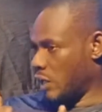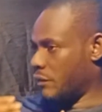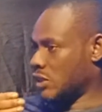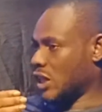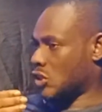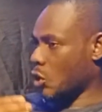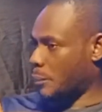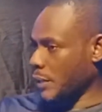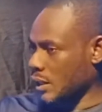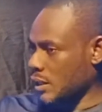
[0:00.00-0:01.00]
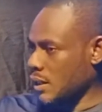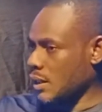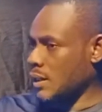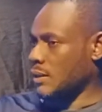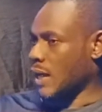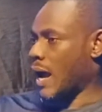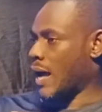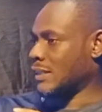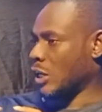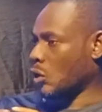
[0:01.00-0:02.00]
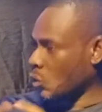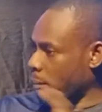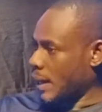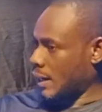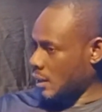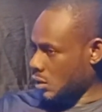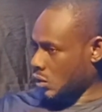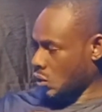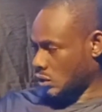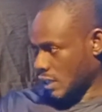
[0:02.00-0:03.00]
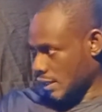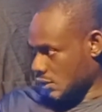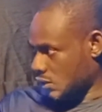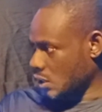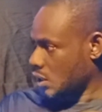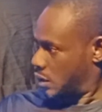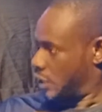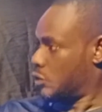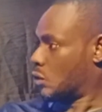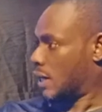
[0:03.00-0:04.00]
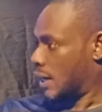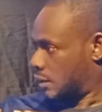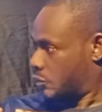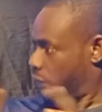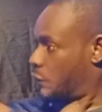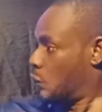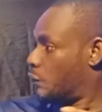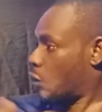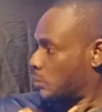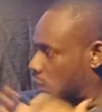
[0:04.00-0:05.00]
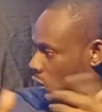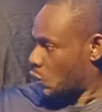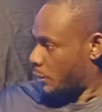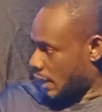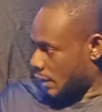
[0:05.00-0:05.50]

if it's a topic that has a global context, then you can review from the global,